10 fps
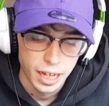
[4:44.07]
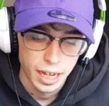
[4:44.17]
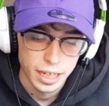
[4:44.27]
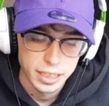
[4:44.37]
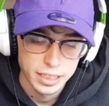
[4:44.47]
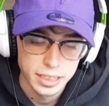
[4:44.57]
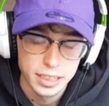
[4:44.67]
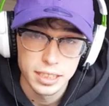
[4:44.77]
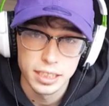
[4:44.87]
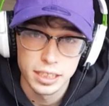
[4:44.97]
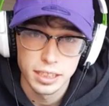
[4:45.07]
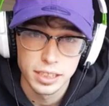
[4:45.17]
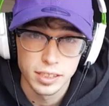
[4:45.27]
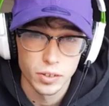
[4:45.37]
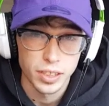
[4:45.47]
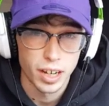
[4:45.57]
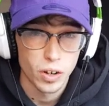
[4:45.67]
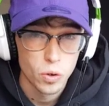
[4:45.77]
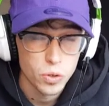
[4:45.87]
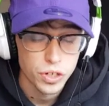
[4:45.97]
And he's only got
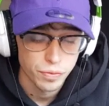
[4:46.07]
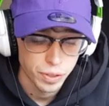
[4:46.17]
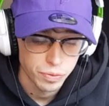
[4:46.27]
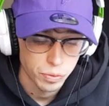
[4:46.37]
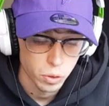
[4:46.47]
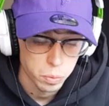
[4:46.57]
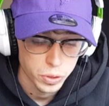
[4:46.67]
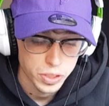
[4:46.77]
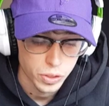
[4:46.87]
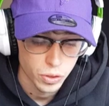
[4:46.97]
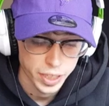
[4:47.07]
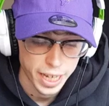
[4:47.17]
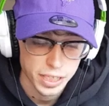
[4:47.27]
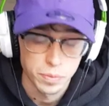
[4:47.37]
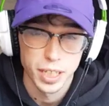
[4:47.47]
154 points scored against him.